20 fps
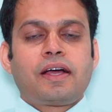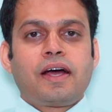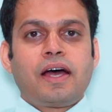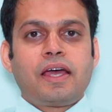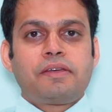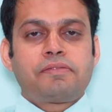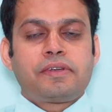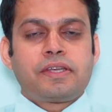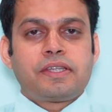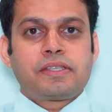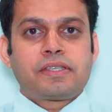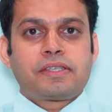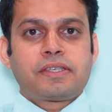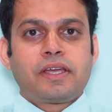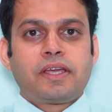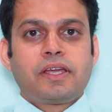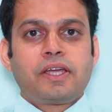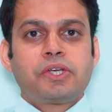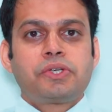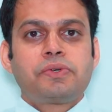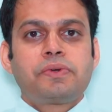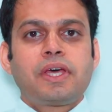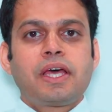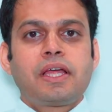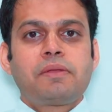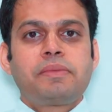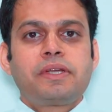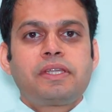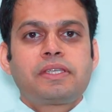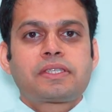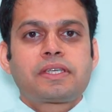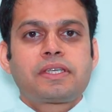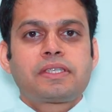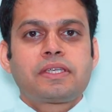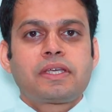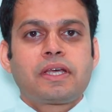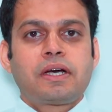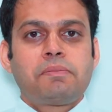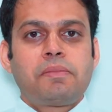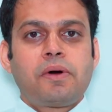Hi friends, today I'll be
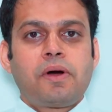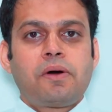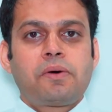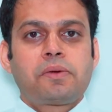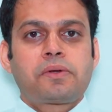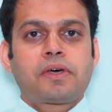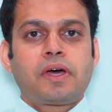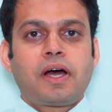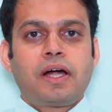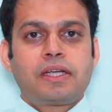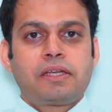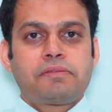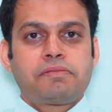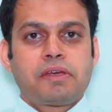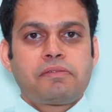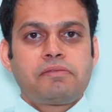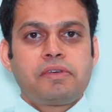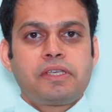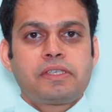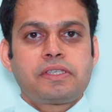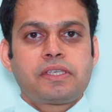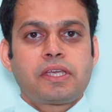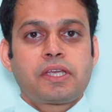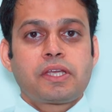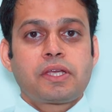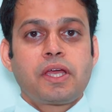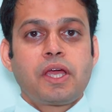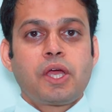discussing about under 5 wheezing